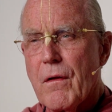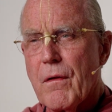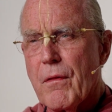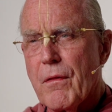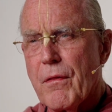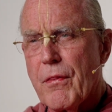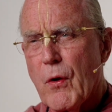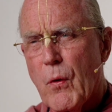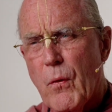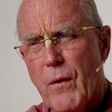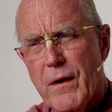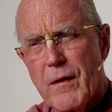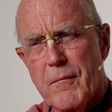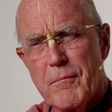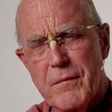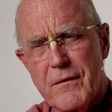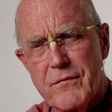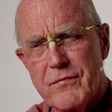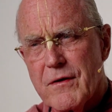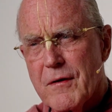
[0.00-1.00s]
though I am
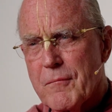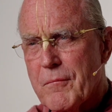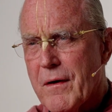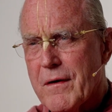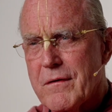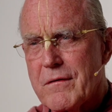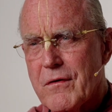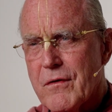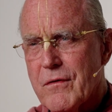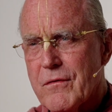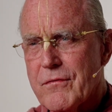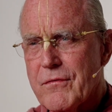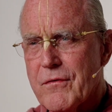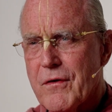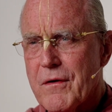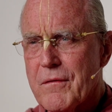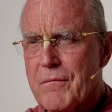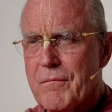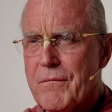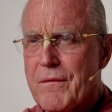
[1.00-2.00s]
missing my dear
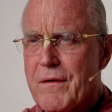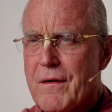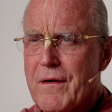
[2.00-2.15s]
son,